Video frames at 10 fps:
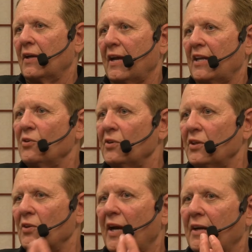And
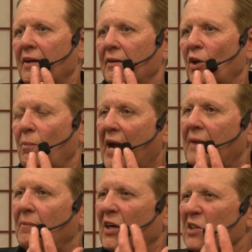you got
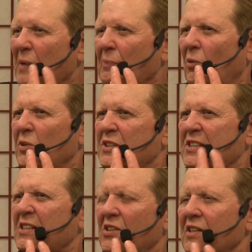to, because people were
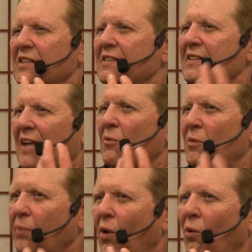serious, they
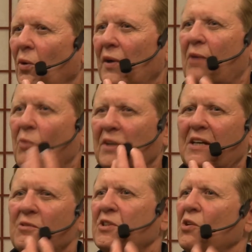were bold, and what
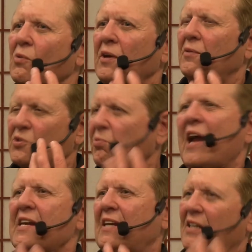they were doing was
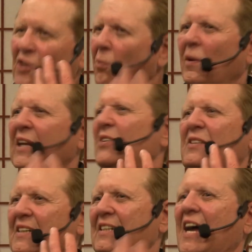right, and nobody
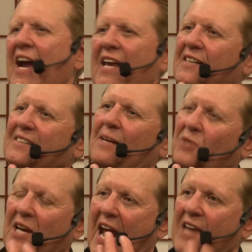could deny it
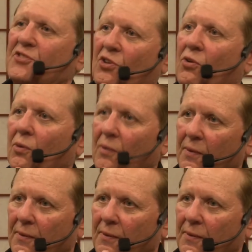except an asshole.